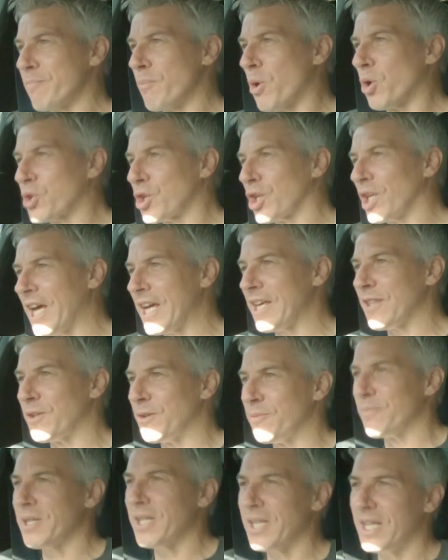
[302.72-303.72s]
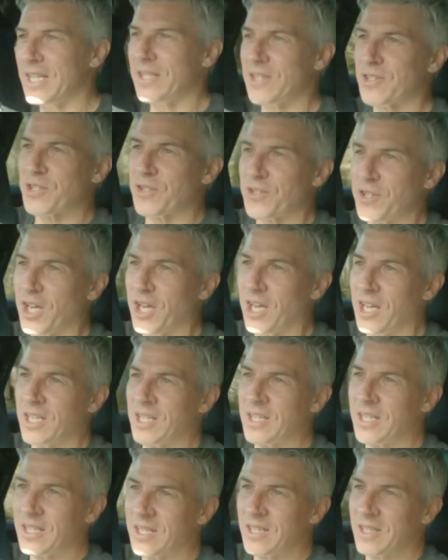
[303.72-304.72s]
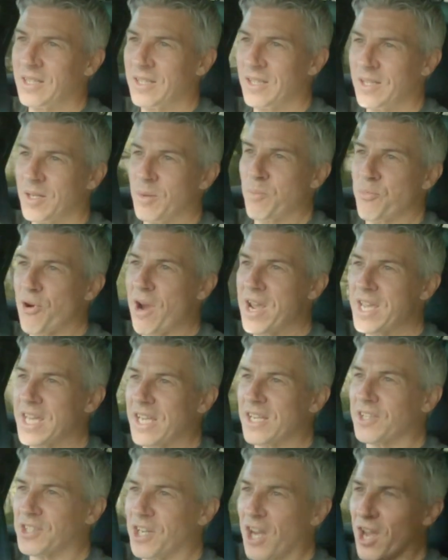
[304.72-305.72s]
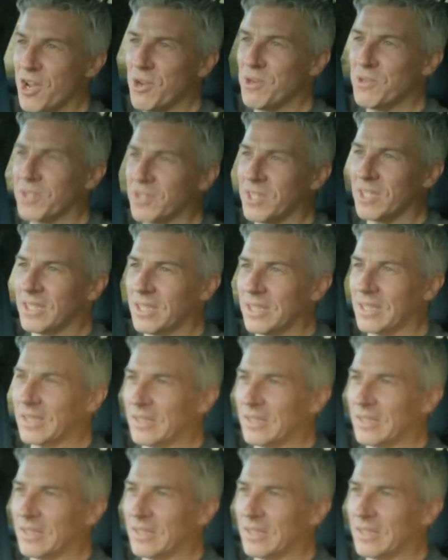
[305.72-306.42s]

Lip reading: modulate them into the braking zones.